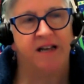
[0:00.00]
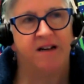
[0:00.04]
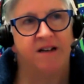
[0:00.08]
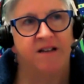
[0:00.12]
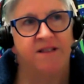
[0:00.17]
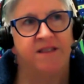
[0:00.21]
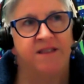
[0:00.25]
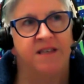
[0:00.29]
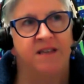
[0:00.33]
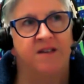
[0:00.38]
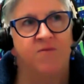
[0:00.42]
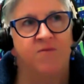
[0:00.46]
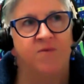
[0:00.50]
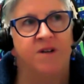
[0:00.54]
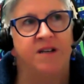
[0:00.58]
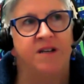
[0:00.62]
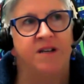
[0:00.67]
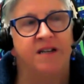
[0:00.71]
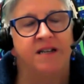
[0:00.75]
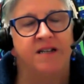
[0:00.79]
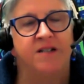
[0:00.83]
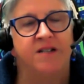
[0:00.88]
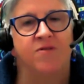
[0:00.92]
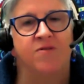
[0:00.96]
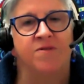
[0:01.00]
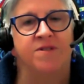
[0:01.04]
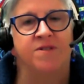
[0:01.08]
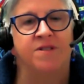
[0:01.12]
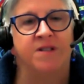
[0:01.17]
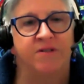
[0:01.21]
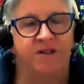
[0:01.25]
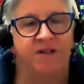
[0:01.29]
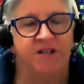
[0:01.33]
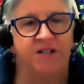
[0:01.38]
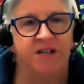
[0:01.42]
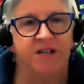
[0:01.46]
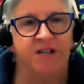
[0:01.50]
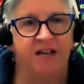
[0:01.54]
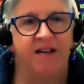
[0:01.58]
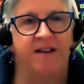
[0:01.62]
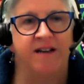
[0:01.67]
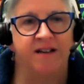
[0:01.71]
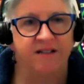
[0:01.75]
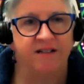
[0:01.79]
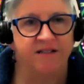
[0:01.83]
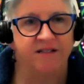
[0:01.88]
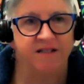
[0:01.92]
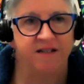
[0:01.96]
And I think we need to also
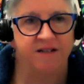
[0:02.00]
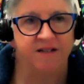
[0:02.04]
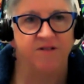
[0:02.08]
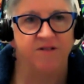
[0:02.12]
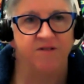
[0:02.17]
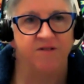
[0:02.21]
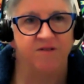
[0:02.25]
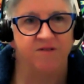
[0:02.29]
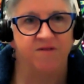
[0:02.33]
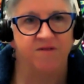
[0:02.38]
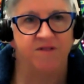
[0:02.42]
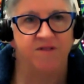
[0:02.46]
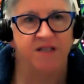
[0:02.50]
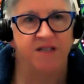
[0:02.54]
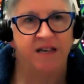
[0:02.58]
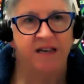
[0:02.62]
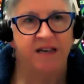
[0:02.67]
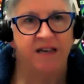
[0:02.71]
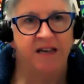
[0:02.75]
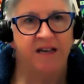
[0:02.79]
educate ourselves.